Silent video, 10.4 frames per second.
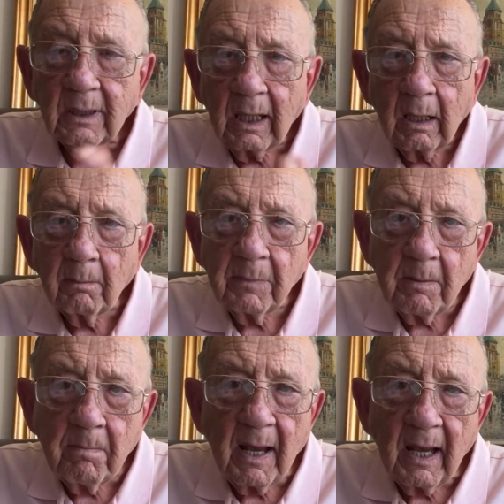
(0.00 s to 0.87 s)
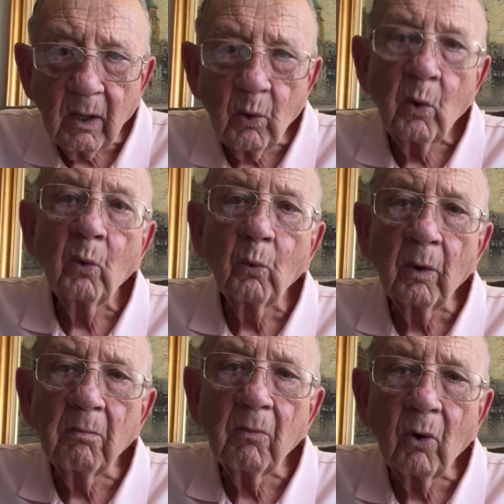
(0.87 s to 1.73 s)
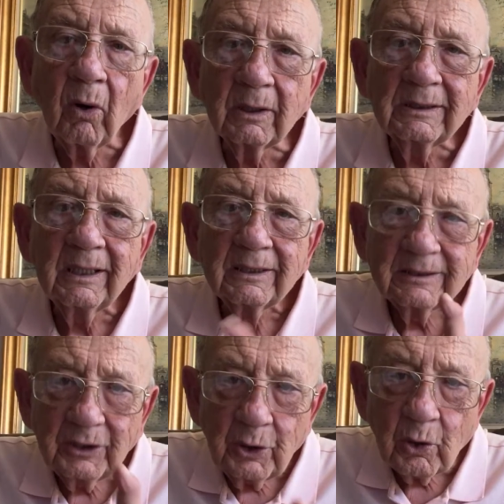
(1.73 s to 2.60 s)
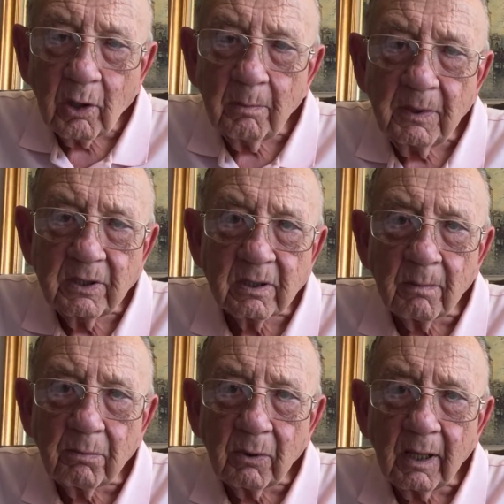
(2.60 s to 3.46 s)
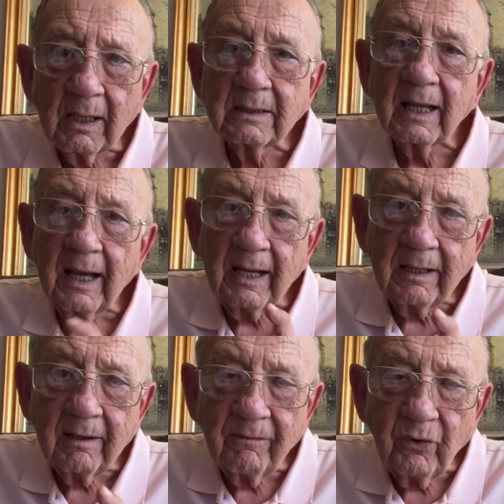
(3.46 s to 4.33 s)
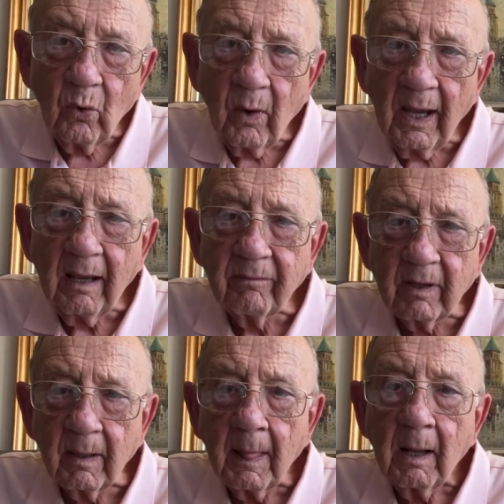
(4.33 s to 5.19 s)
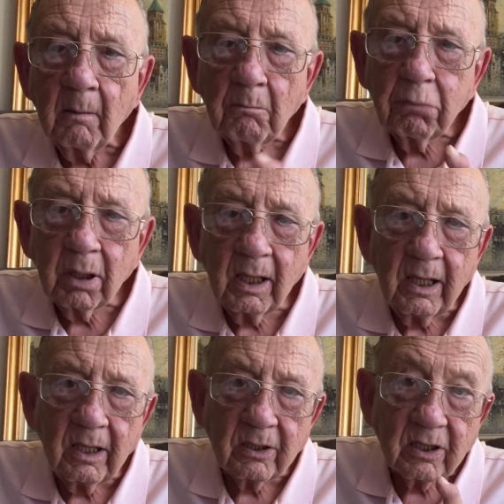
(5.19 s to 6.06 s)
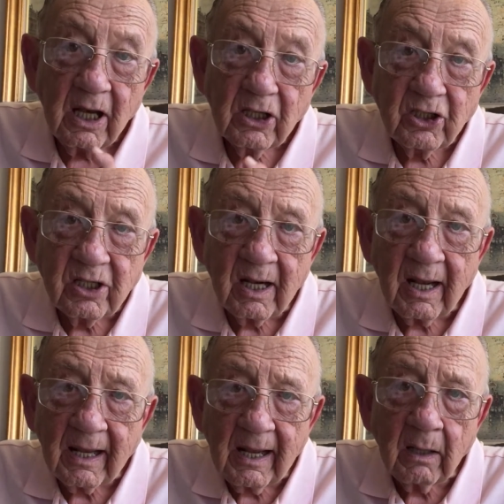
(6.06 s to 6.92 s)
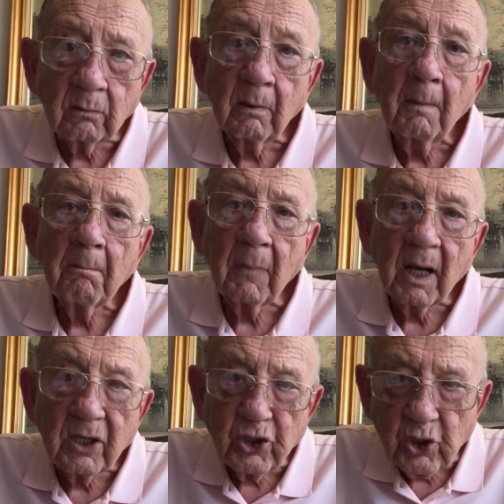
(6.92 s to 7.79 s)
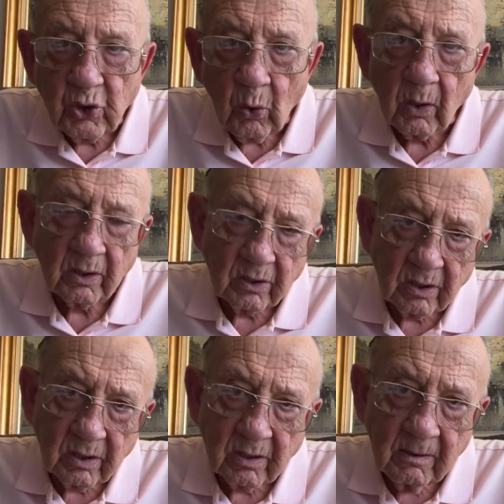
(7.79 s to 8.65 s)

I'll be back with more. You're going to be surprised. And if you haven't, please check out my shorts.